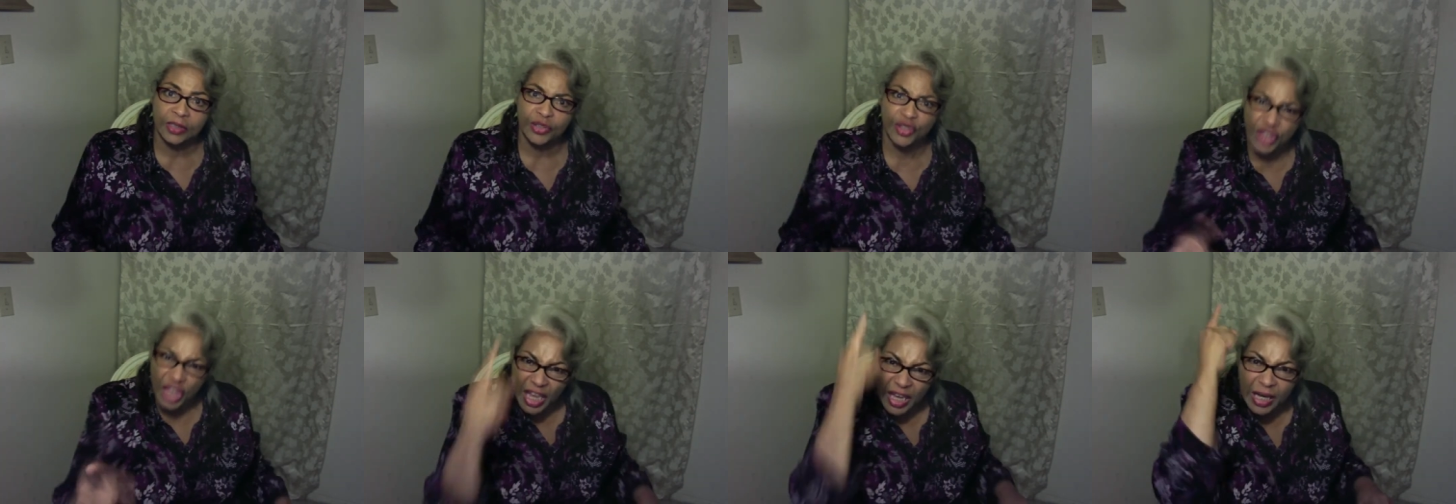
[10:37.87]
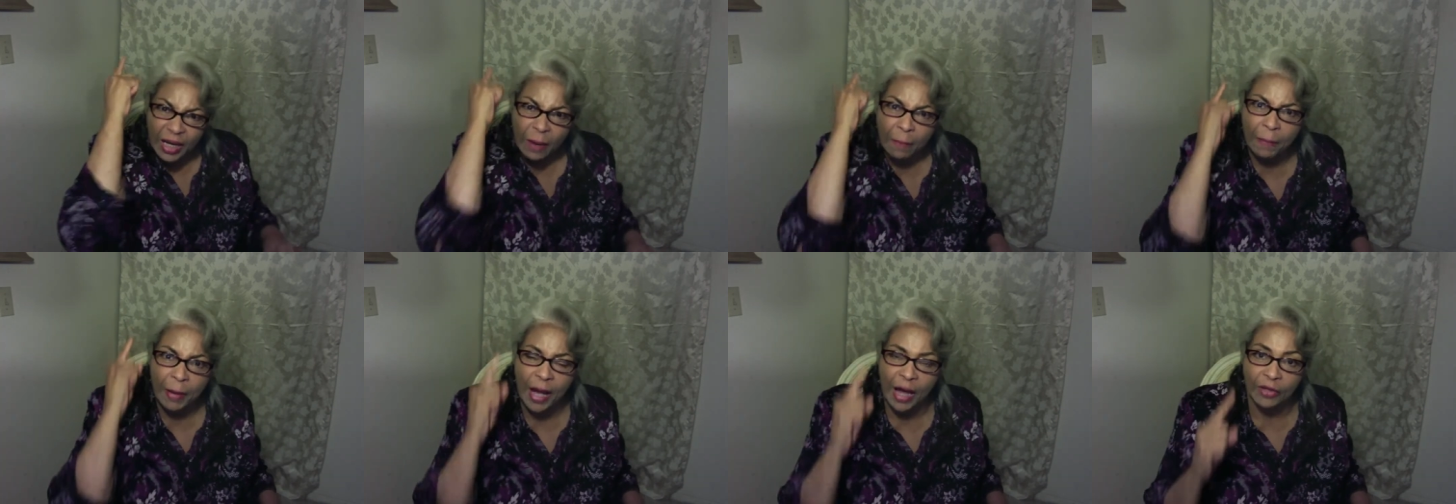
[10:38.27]
Think
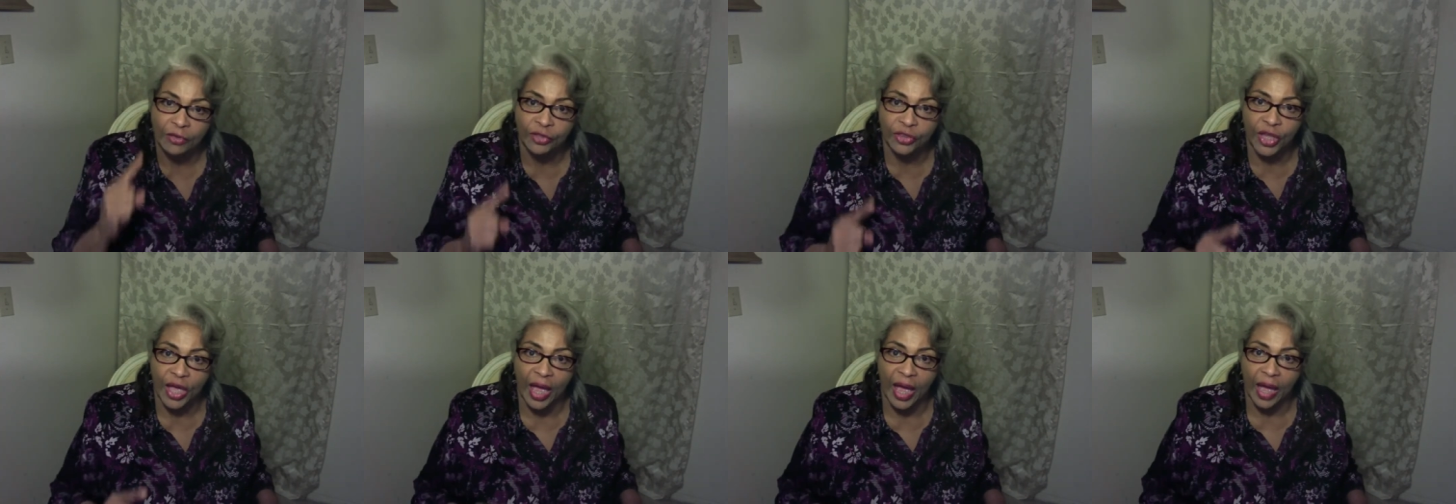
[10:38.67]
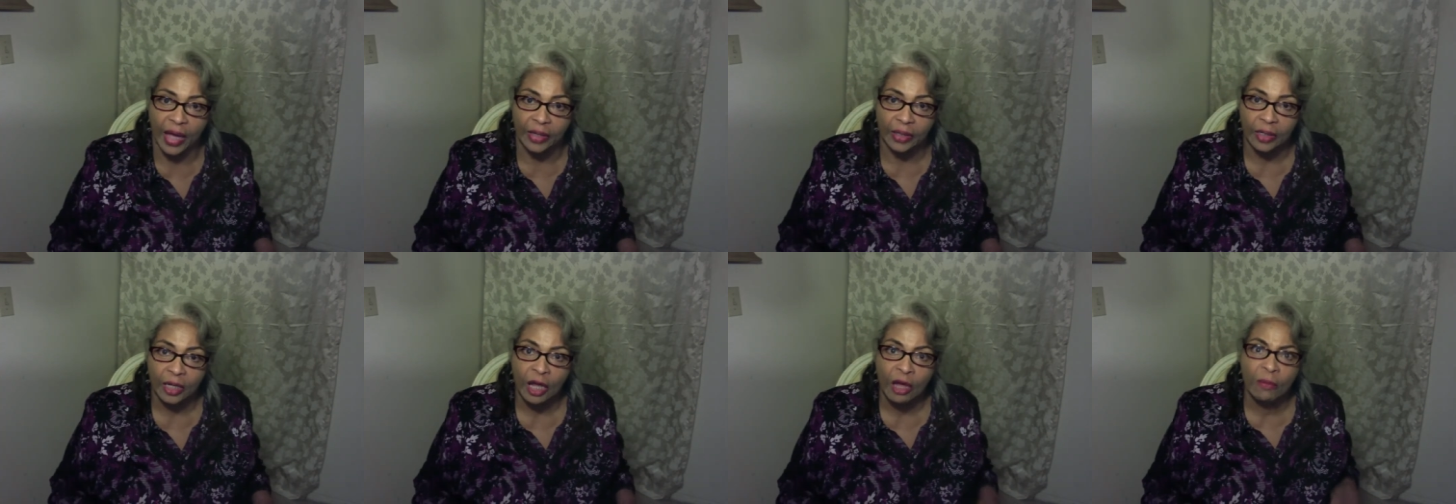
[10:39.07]
about that
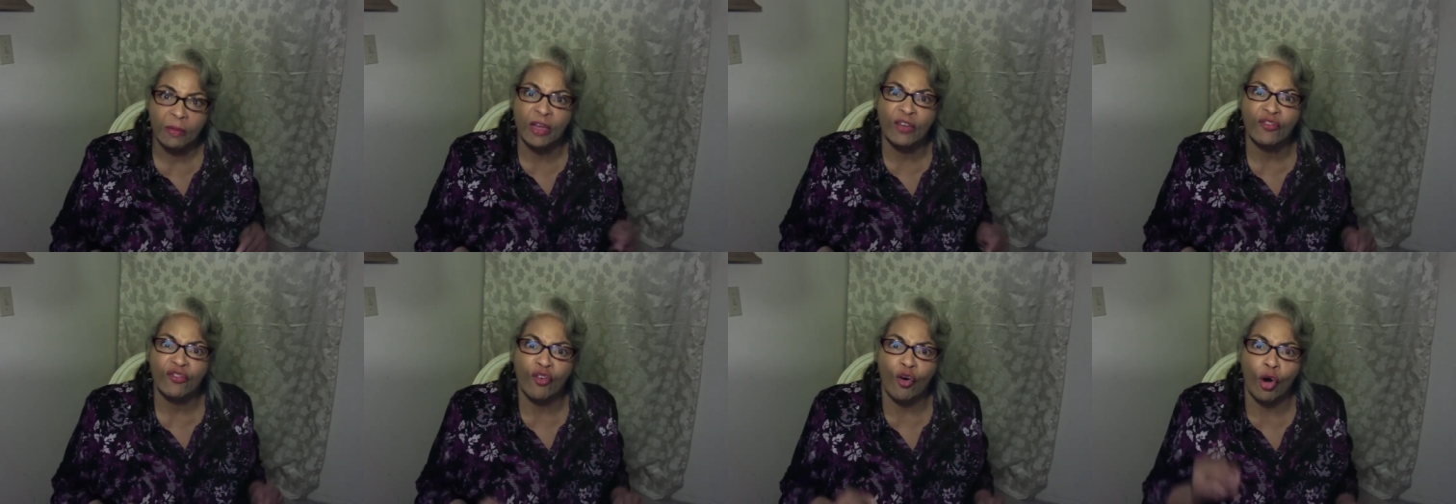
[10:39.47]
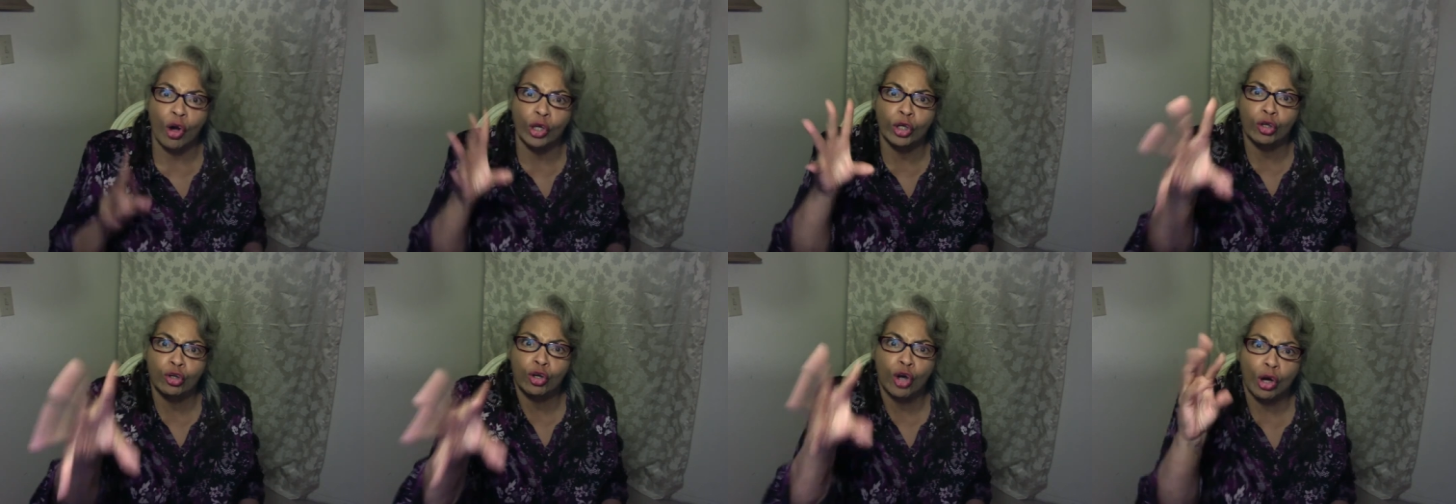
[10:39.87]
before
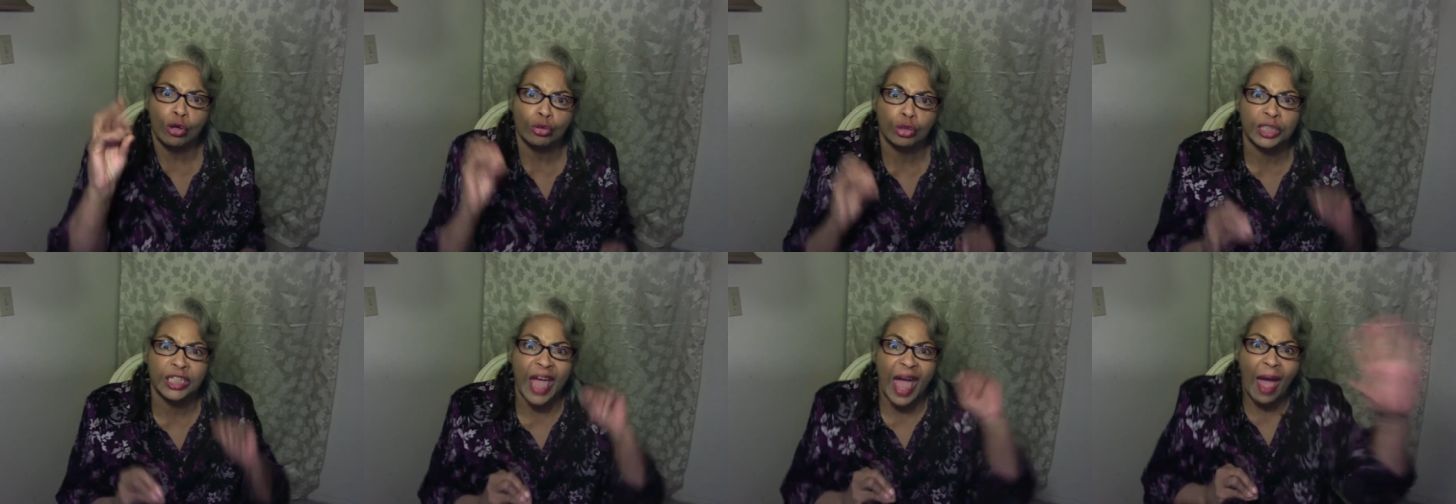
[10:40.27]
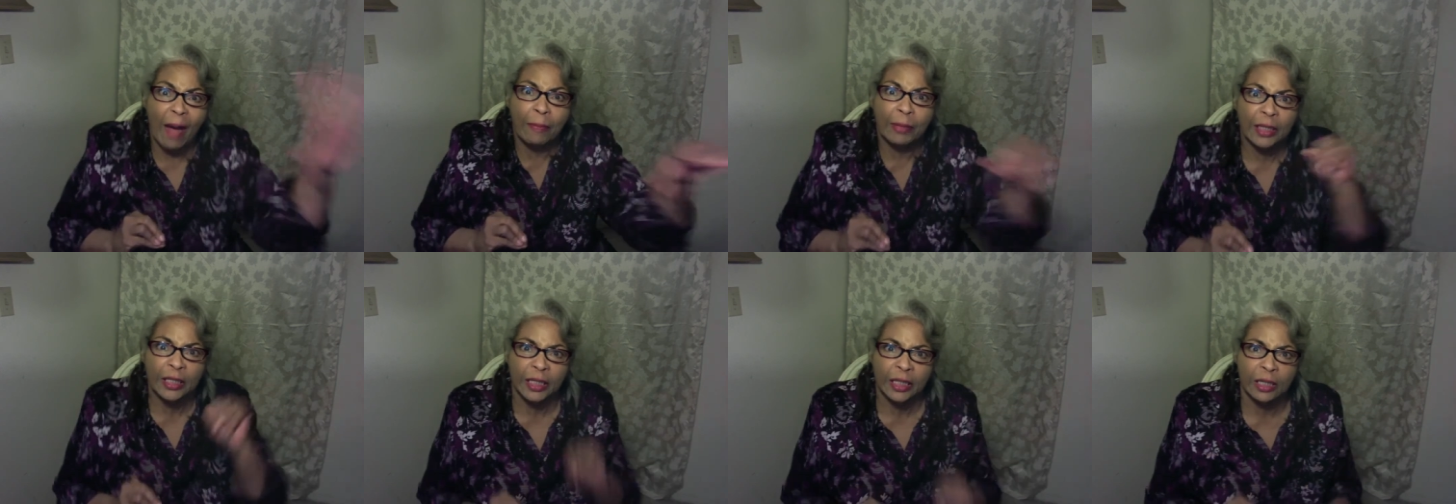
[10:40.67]
you go
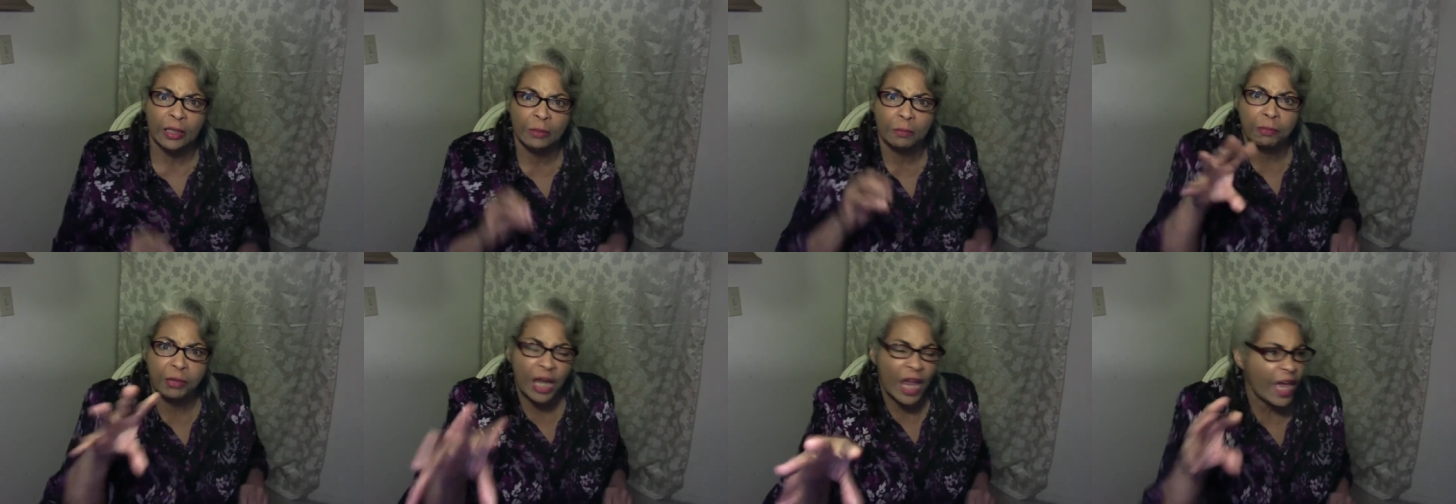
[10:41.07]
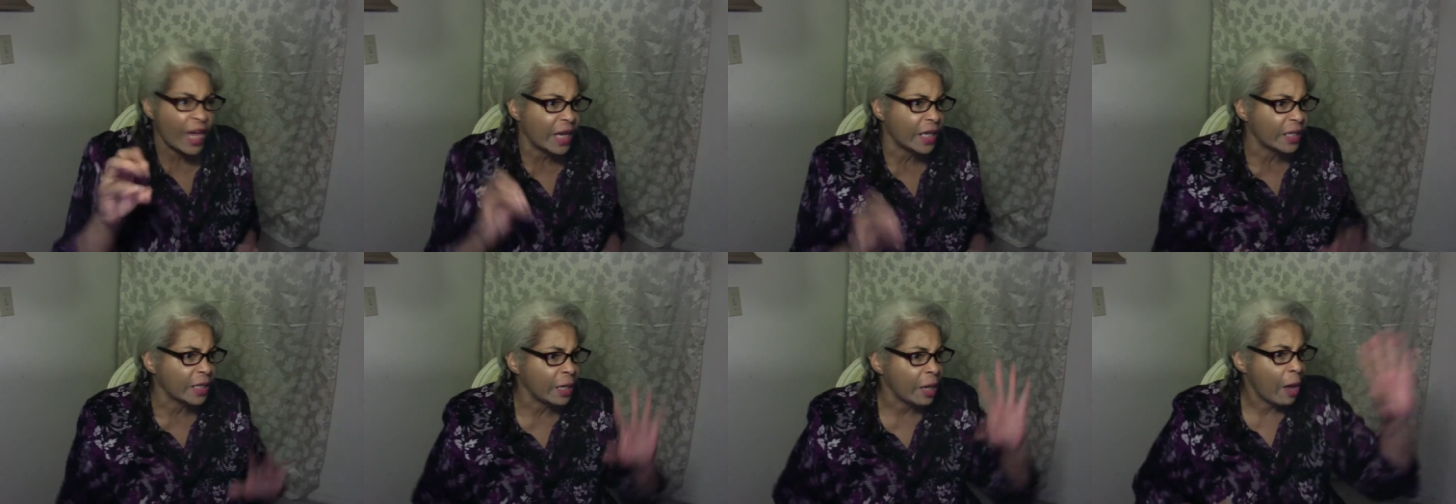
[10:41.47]
dabbling and
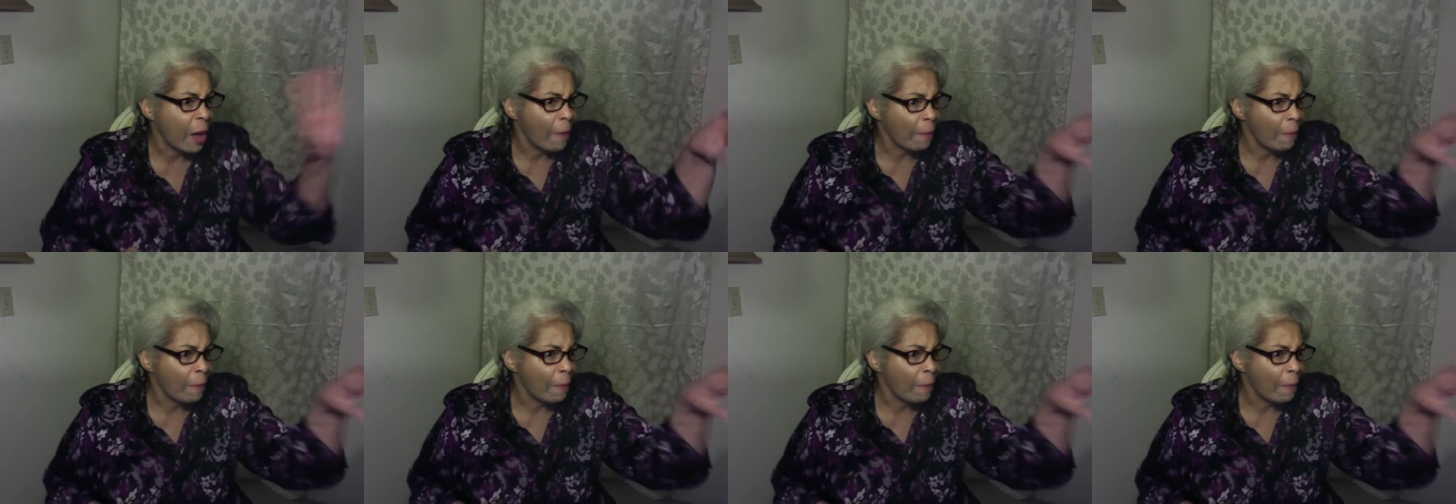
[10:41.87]
playing and